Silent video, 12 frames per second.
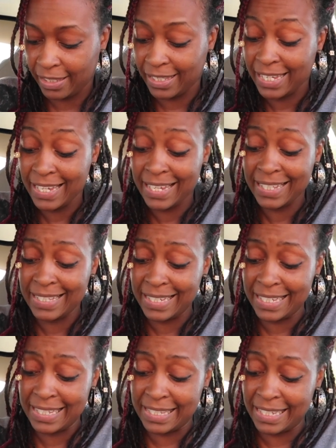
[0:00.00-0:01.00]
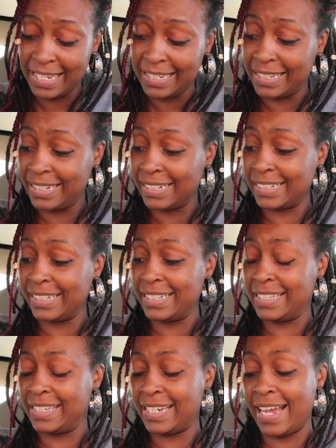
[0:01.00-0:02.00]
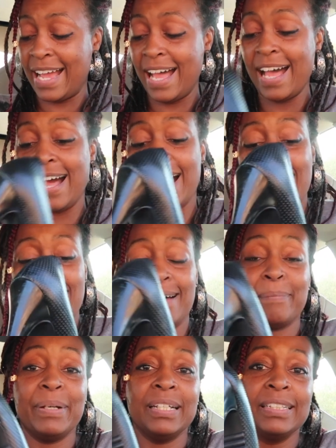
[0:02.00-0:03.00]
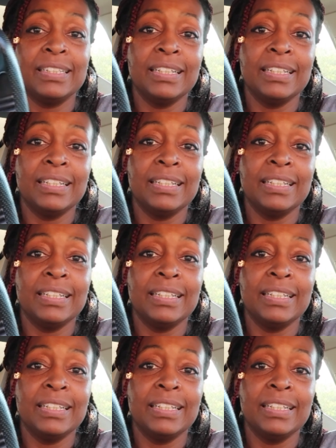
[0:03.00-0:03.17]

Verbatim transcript: He did such a good job,